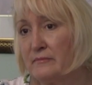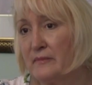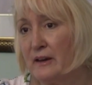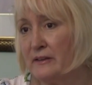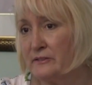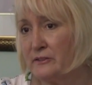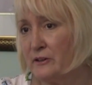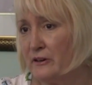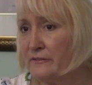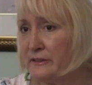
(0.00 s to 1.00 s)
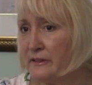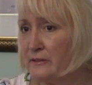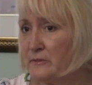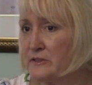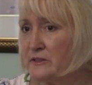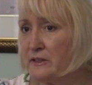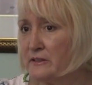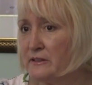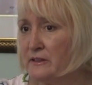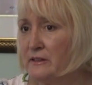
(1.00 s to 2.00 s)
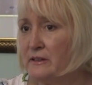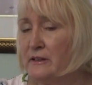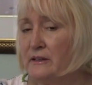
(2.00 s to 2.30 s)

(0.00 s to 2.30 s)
gotten to coffee enemas yet. Mm-hmm.